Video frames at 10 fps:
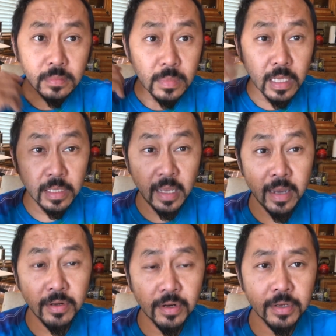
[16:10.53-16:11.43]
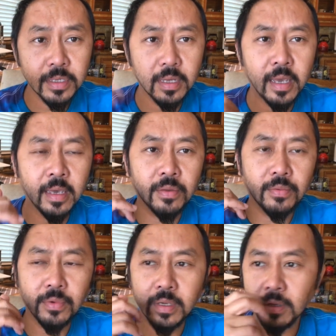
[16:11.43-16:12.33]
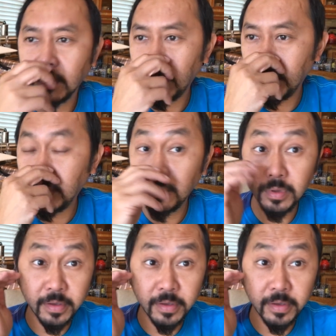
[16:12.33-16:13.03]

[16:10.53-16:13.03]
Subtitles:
standards, and we are going to really